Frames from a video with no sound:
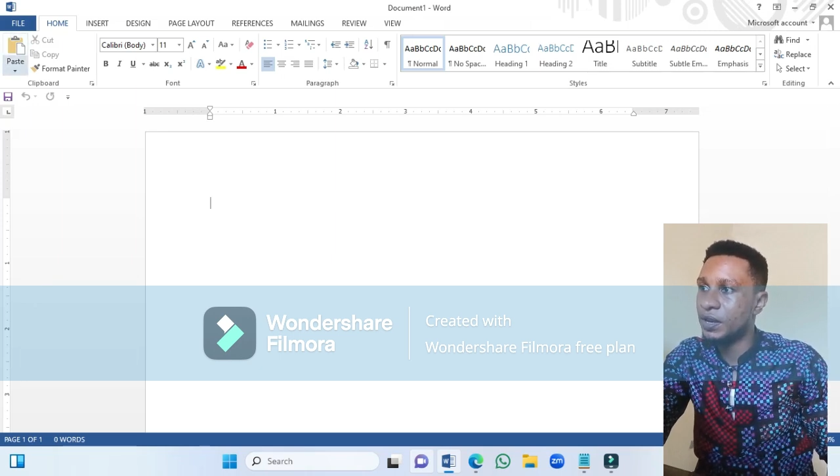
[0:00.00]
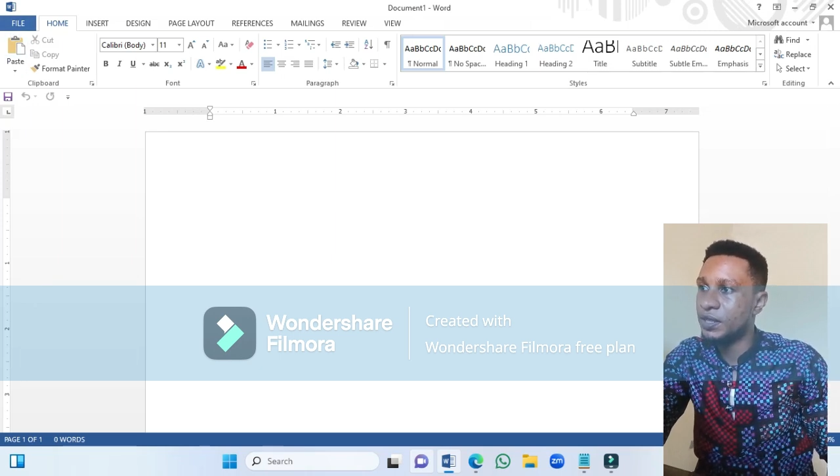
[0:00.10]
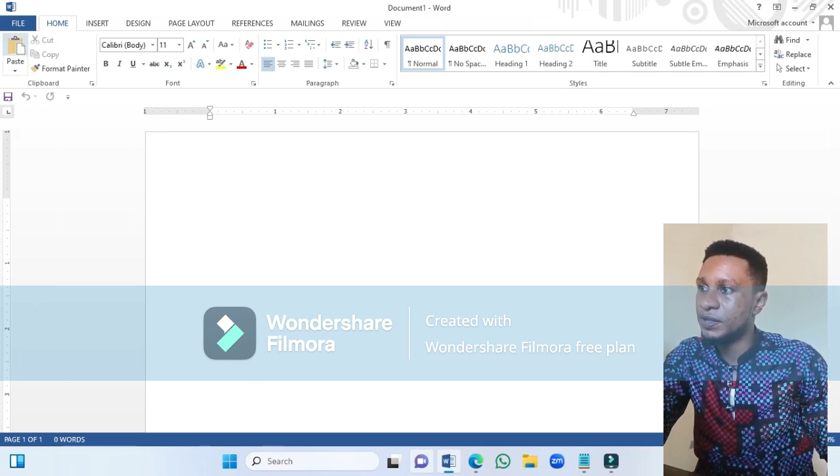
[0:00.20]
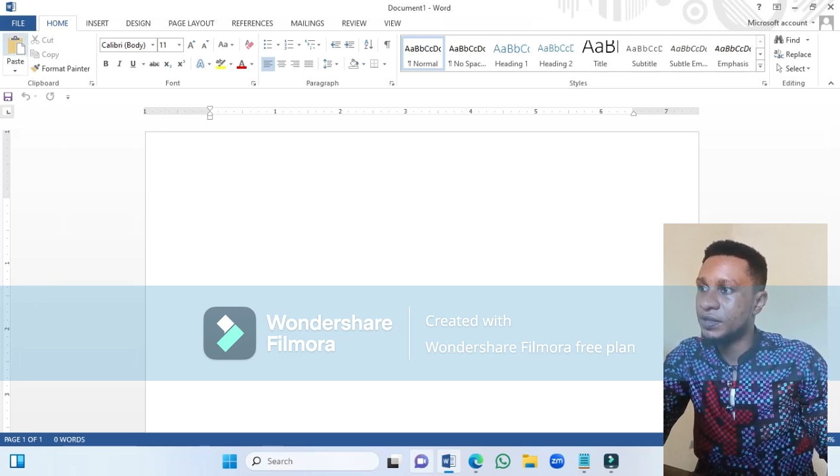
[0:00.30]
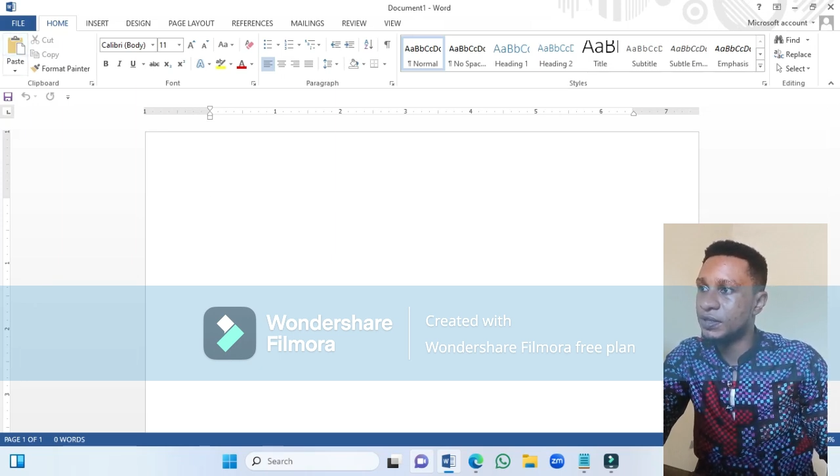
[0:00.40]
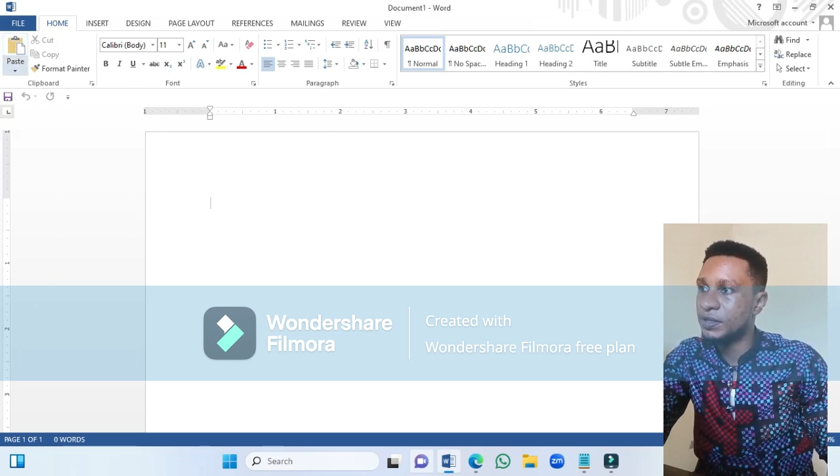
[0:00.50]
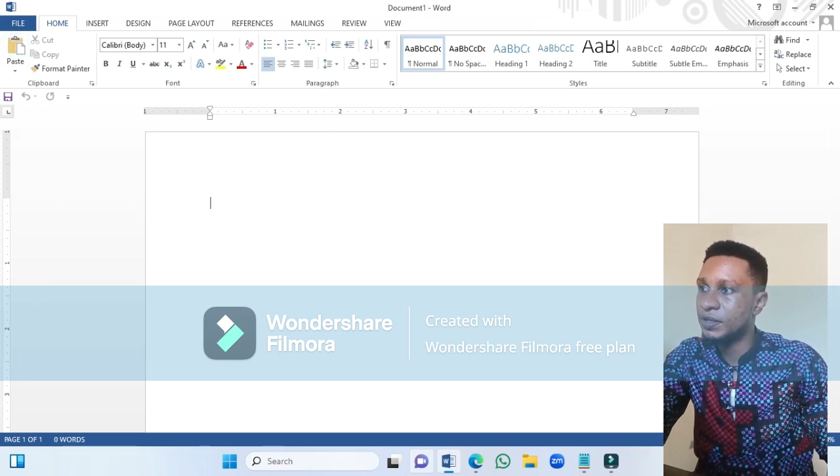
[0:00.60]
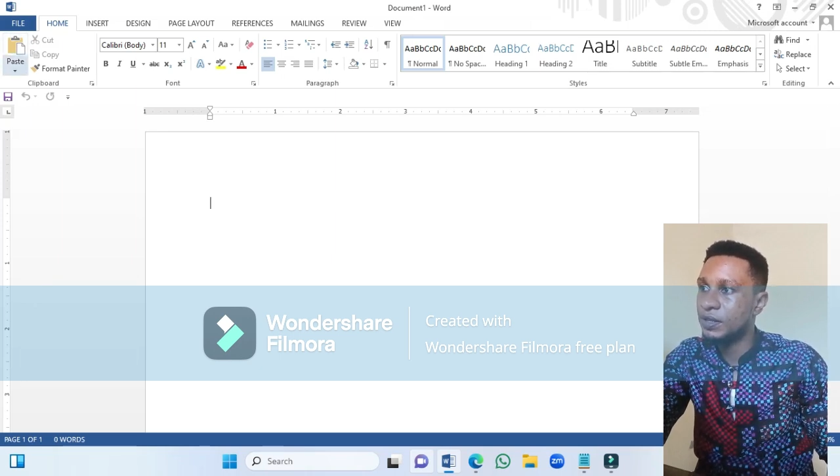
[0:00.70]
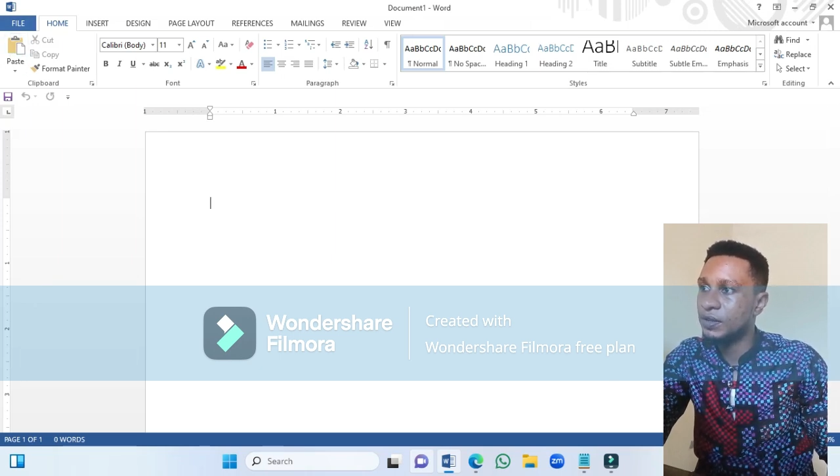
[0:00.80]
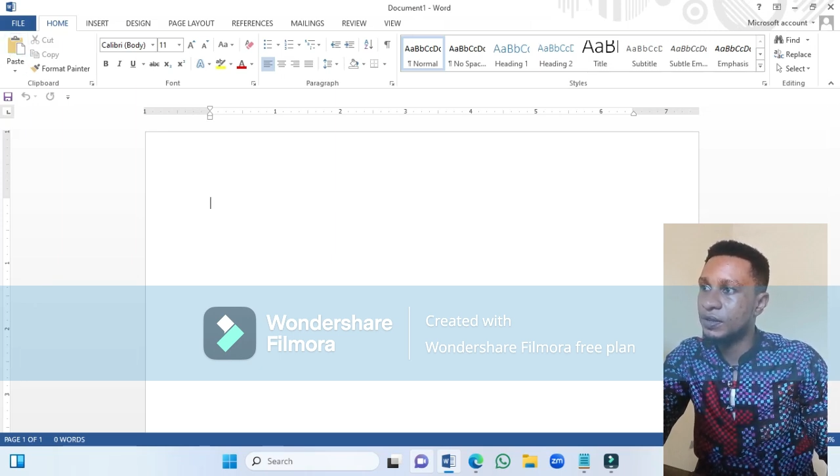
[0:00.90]
this,
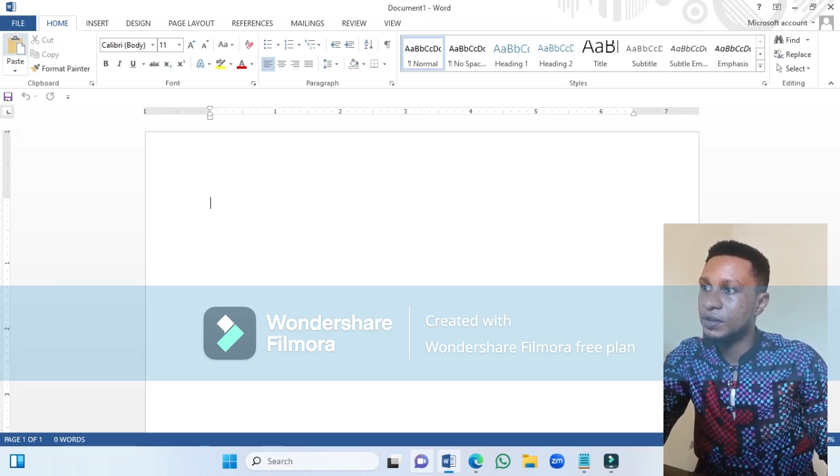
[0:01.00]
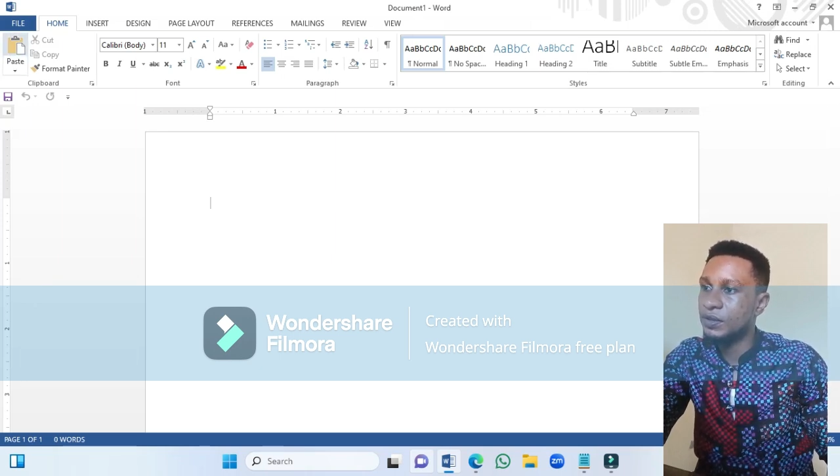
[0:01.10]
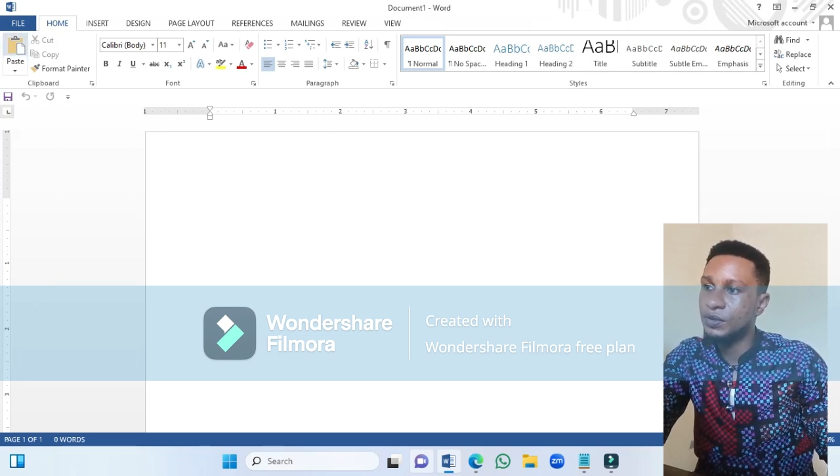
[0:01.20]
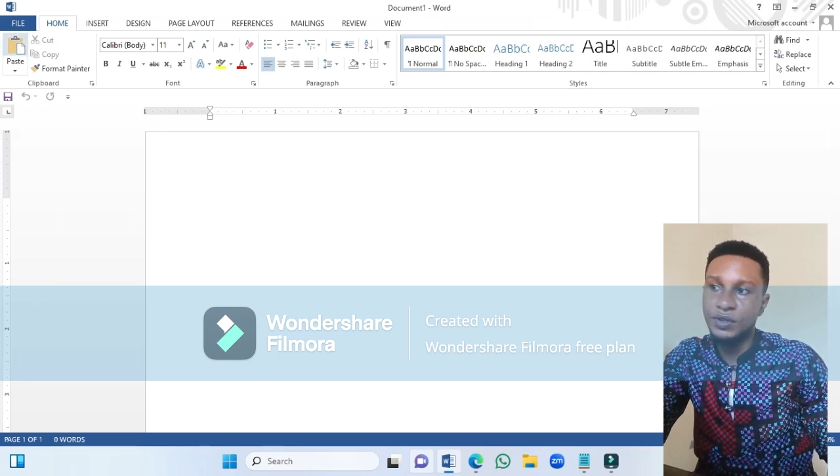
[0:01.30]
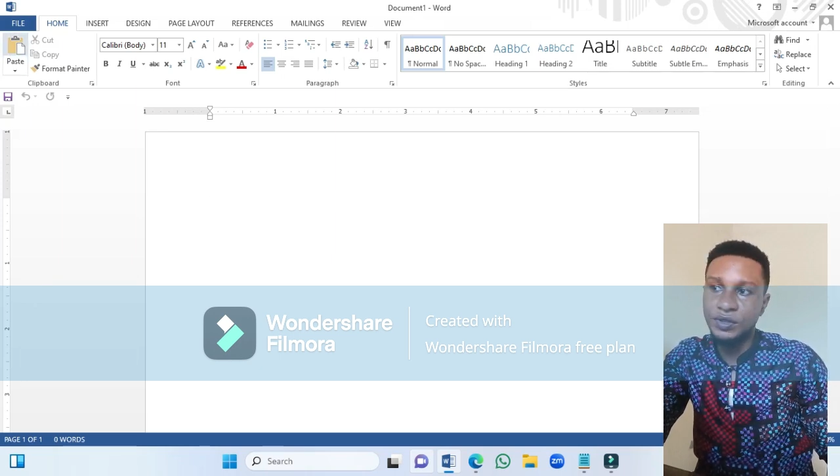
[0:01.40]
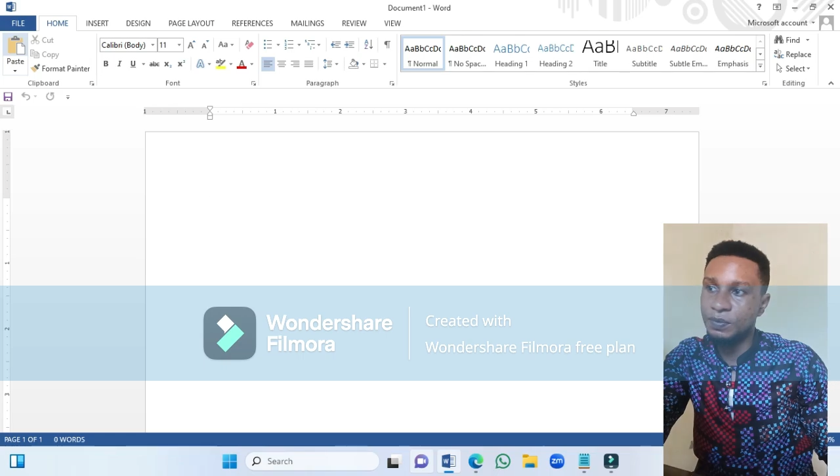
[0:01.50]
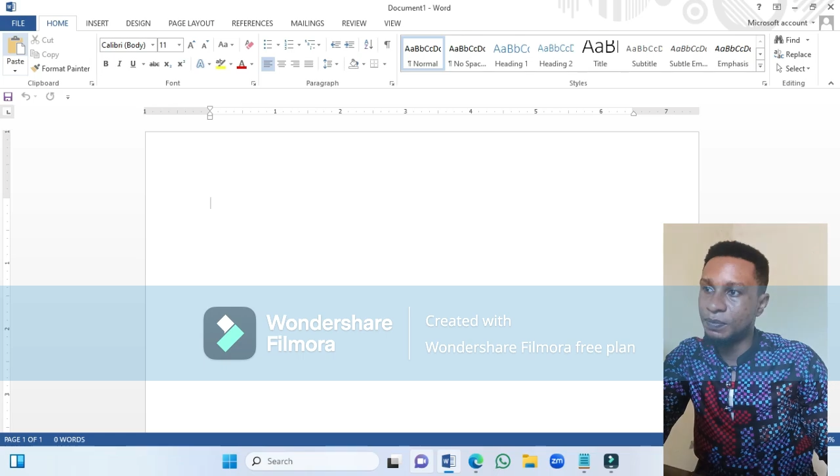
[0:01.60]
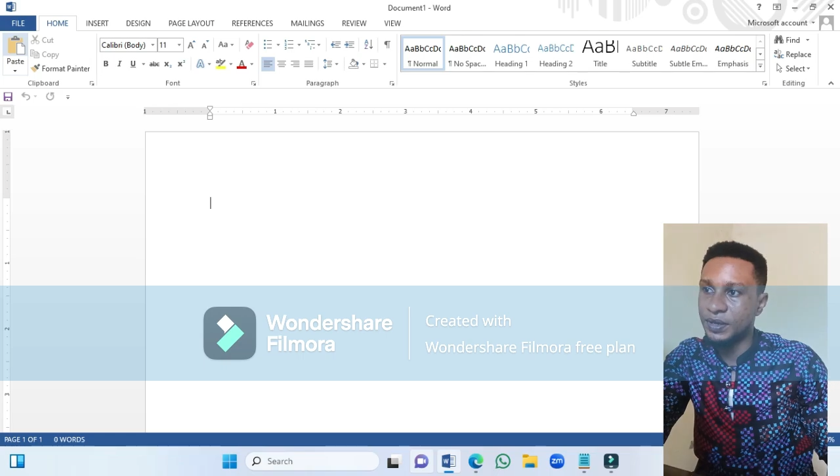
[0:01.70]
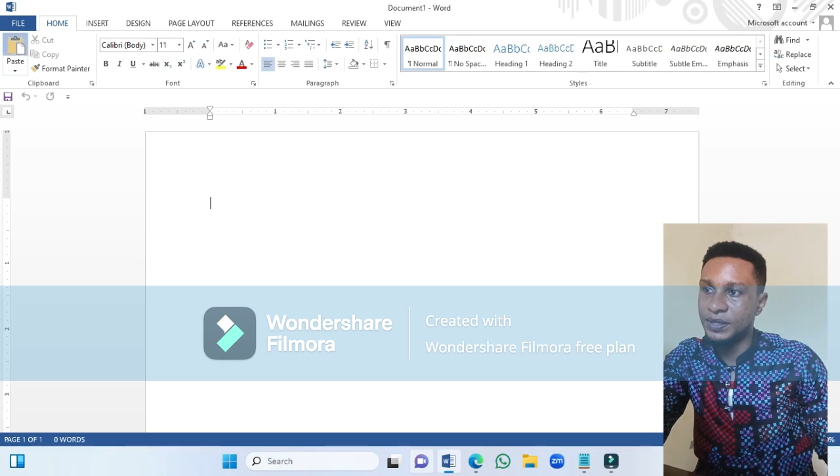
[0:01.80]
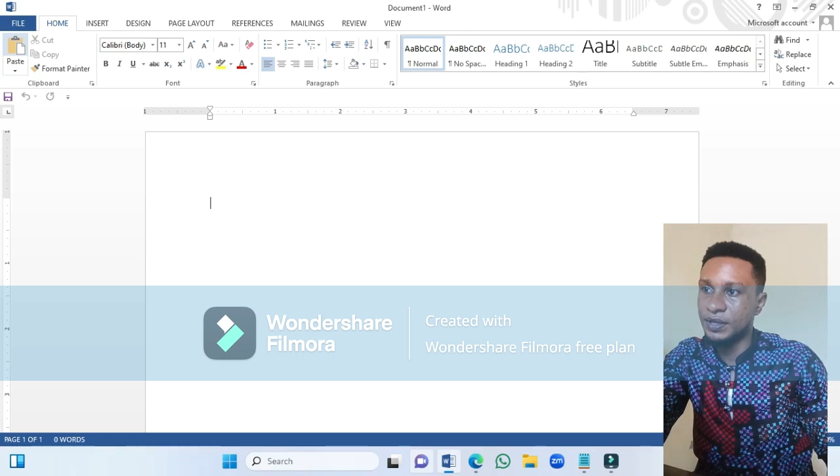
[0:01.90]

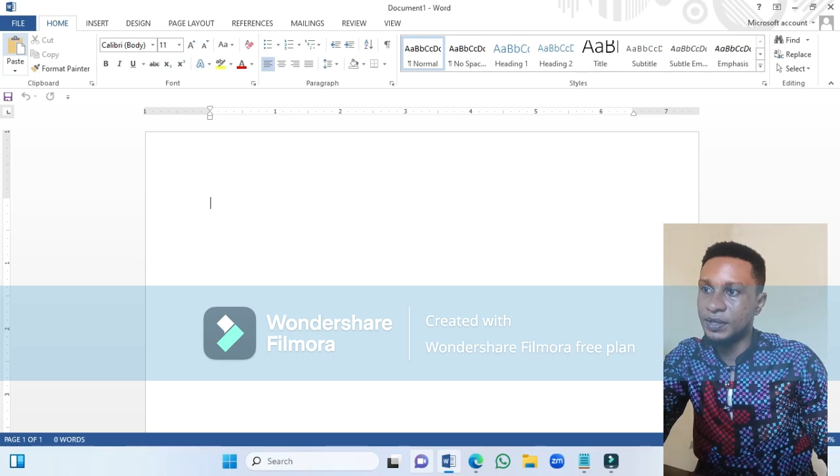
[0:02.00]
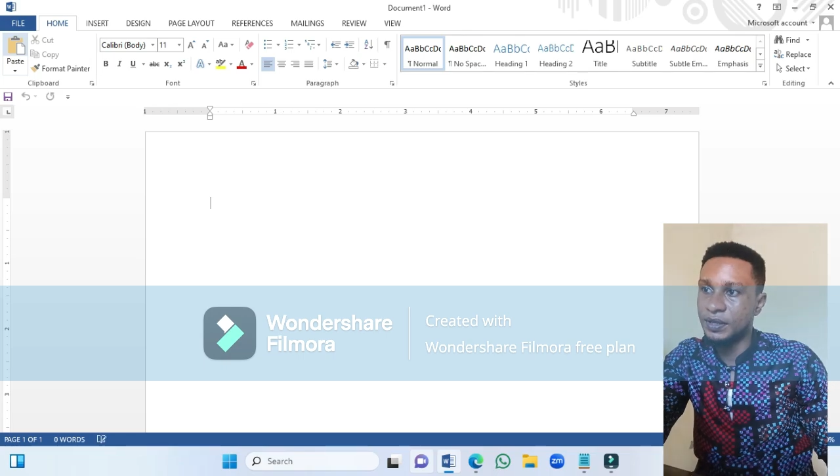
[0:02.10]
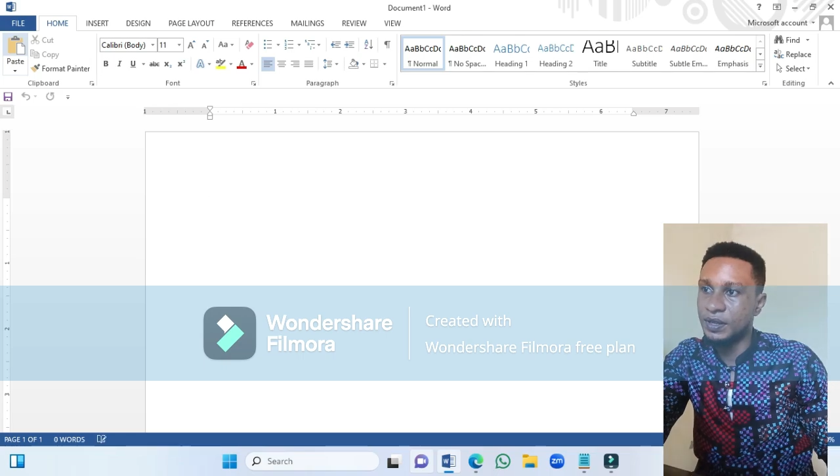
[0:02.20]
just paste it.